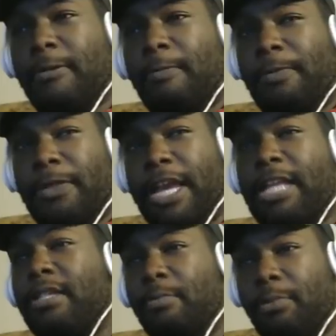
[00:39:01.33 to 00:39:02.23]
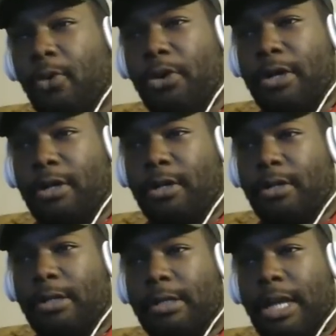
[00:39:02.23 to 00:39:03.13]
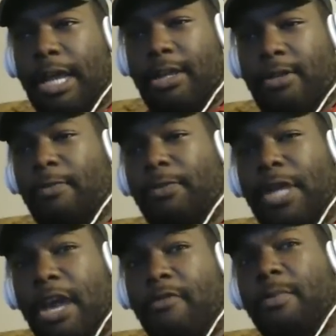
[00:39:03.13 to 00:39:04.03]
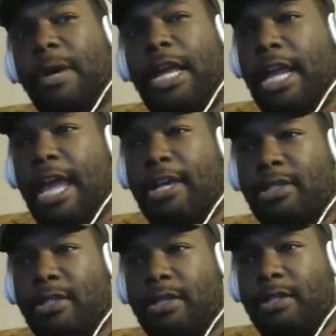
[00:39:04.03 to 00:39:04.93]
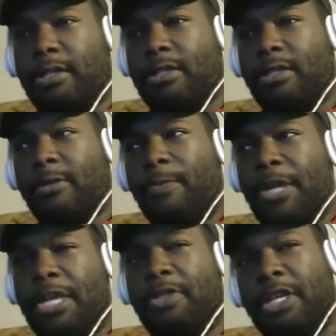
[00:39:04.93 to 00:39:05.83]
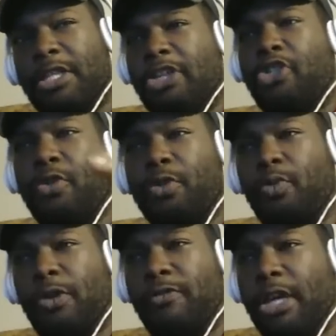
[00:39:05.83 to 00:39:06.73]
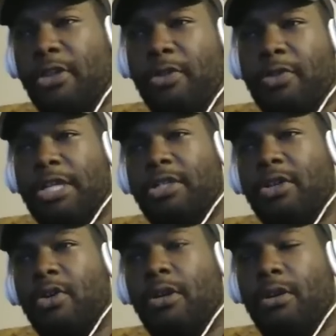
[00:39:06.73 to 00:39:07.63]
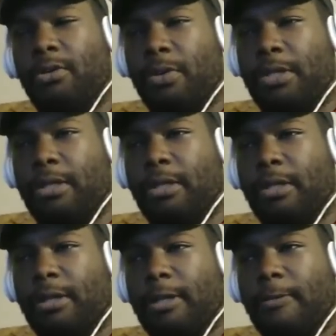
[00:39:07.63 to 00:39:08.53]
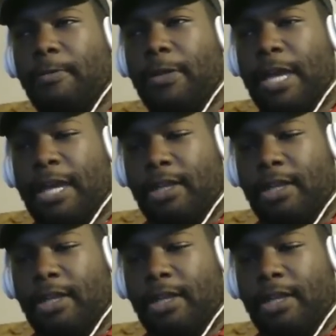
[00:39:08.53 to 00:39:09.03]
that's important. Like, everybody has this, and then they choose one of the other things to go along with it. Like,